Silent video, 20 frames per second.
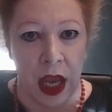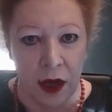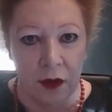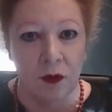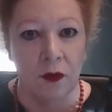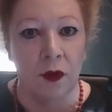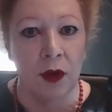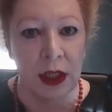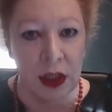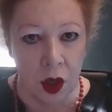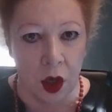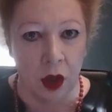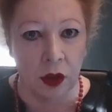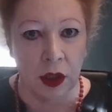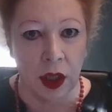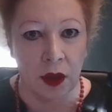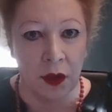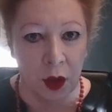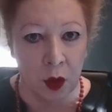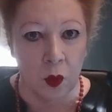Every
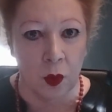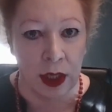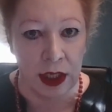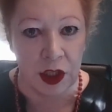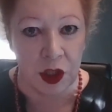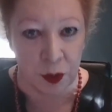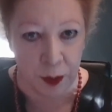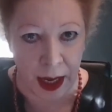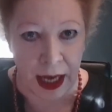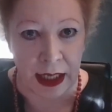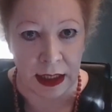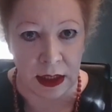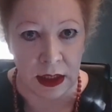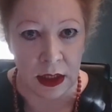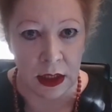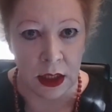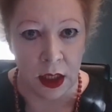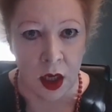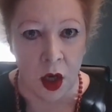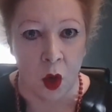dollar that we
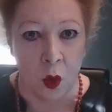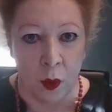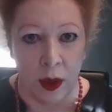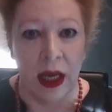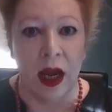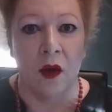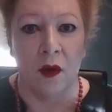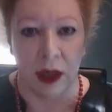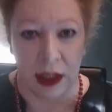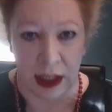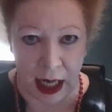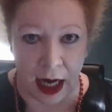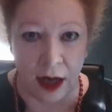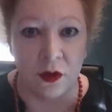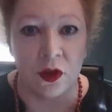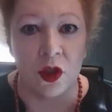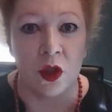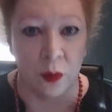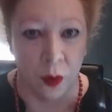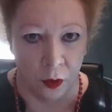spend, we are
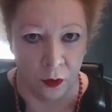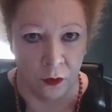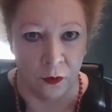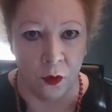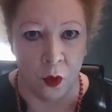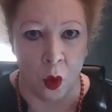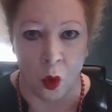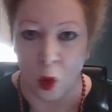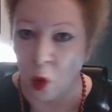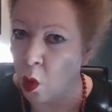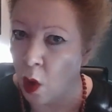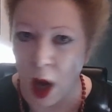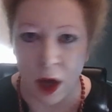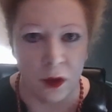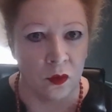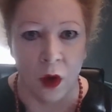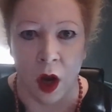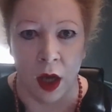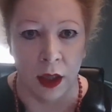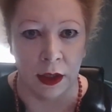accountable for,
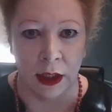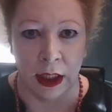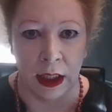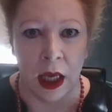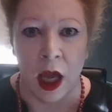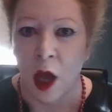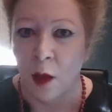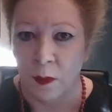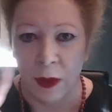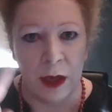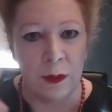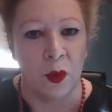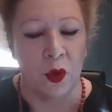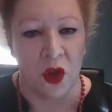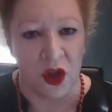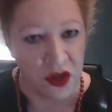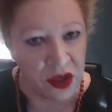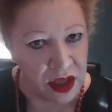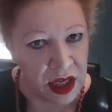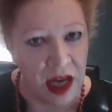quite rightly. People
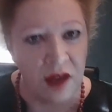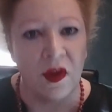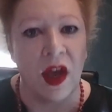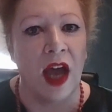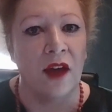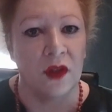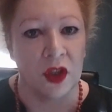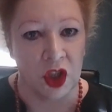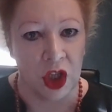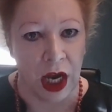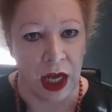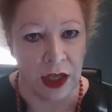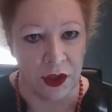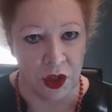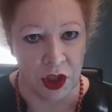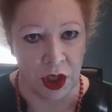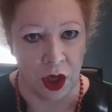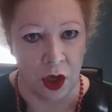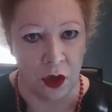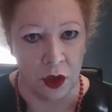that never have a chance
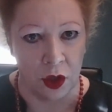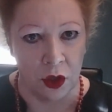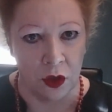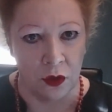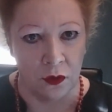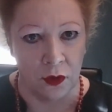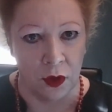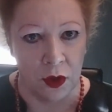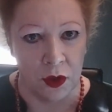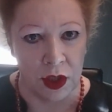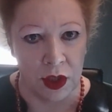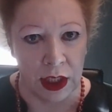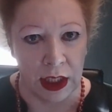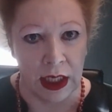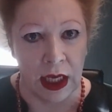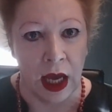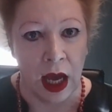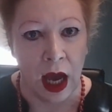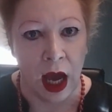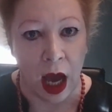to go to
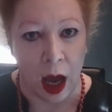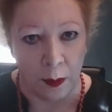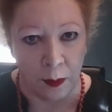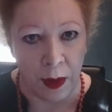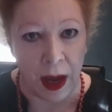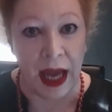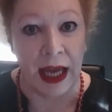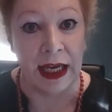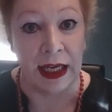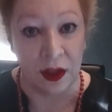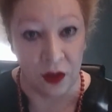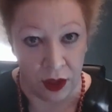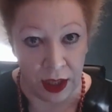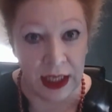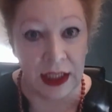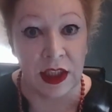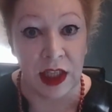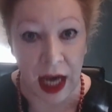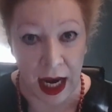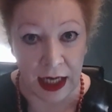university are paying
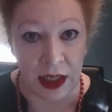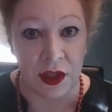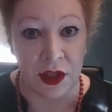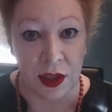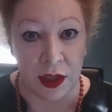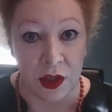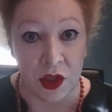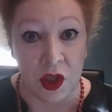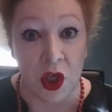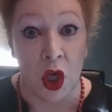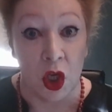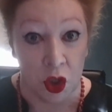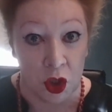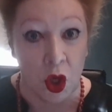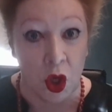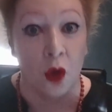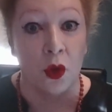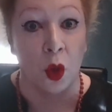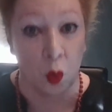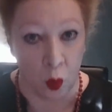their taxes
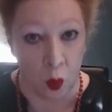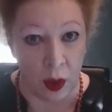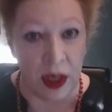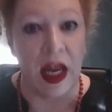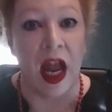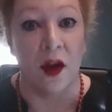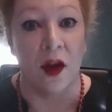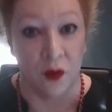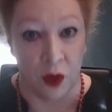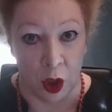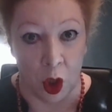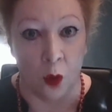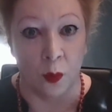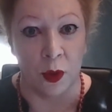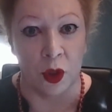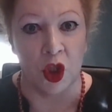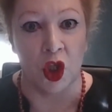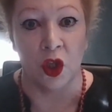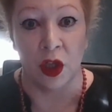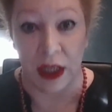so that we have the
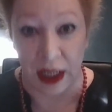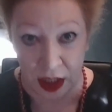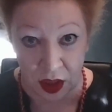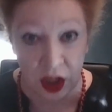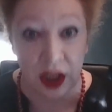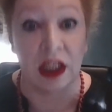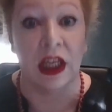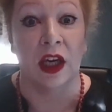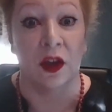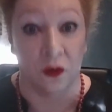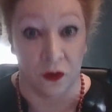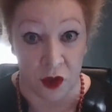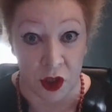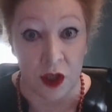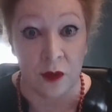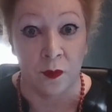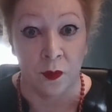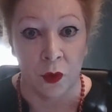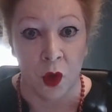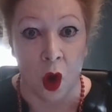opportunity, the gift
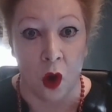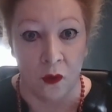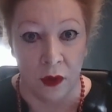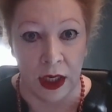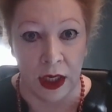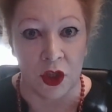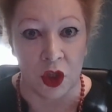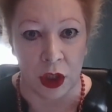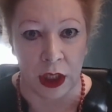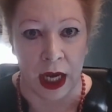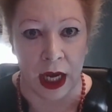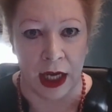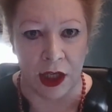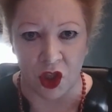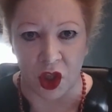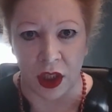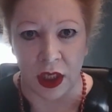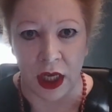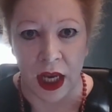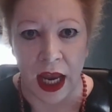of an
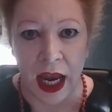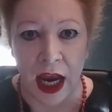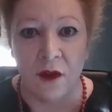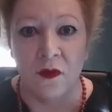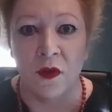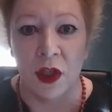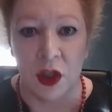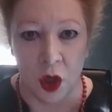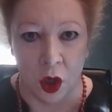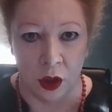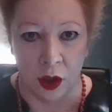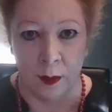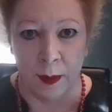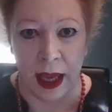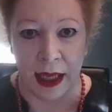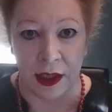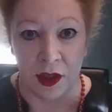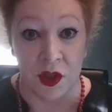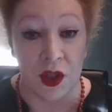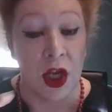education. Every dollar
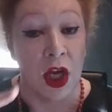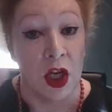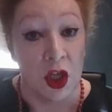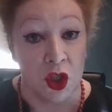matters.